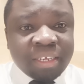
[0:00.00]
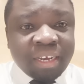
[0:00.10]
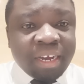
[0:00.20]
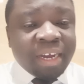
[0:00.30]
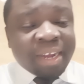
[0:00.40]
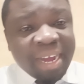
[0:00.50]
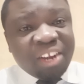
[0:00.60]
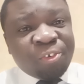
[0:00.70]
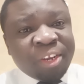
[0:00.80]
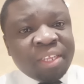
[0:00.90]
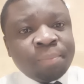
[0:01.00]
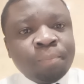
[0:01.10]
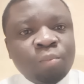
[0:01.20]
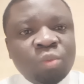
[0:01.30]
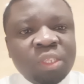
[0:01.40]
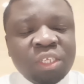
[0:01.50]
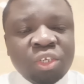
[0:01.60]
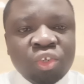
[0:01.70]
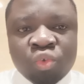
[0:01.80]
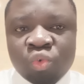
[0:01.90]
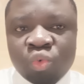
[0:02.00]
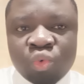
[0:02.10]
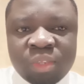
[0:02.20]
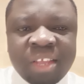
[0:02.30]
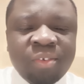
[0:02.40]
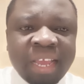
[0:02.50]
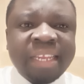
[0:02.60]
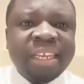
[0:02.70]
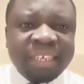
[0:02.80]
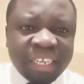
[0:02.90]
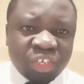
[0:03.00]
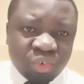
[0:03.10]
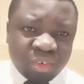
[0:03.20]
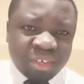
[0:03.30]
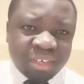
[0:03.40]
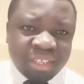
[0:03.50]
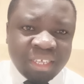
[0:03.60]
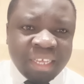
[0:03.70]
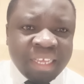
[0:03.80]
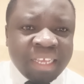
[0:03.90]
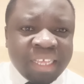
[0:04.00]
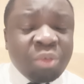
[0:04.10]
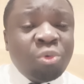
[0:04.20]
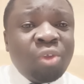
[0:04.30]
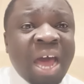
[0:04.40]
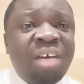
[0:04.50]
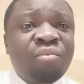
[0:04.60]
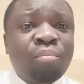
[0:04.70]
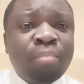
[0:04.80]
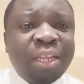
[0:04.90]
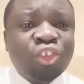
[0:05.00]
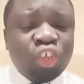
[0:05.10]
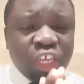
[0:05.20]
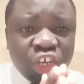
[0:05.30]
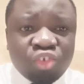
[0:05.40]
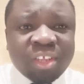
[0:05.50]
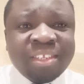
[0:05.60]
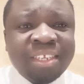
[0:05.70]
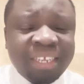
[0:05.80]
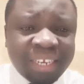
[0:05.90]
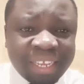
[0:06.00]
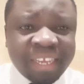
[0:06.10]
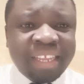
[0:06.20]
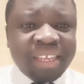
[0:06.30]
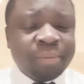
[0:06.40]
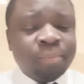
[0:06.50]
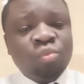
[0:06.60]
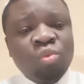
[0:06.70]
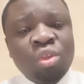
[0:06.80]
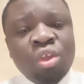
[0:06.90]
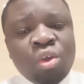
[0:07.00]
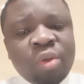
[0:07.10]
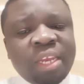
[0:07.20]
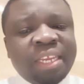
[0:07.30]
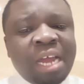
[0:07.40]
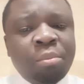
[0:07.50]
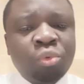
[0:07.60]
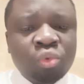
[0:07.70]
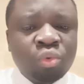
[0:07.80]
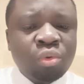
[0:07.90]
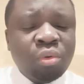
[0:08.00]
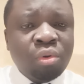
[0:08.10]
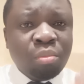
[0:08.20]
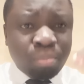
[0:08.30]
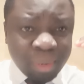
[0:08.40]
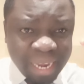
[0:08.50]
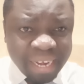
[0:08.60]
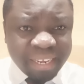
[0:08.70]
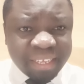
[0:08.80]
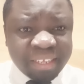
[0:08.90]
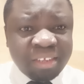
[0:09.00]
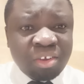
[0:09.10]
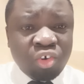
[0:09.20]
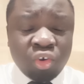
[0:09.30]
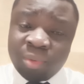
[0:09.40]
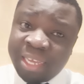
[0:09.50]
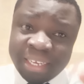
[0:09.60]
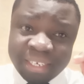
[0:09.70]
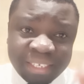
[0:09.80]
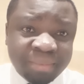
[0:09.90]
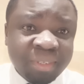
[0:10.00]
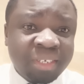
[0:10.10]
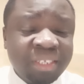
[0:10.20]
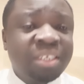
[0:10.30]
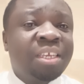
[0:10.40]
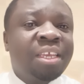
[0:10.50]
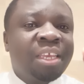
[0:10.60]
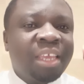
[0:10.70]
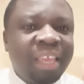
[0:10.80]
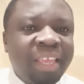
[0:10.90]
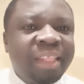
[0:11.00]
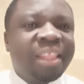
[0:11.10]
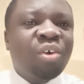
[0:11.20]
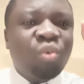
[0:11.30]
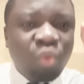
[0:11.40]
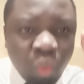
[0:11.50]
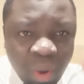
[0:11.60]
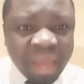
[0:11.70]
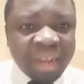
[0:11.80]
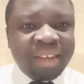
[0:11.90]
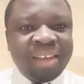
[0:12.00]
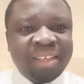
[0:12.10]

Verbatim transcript: uh, country to the United Nations. They would have much interest in Kenya when it comes to planning of the activity in the world.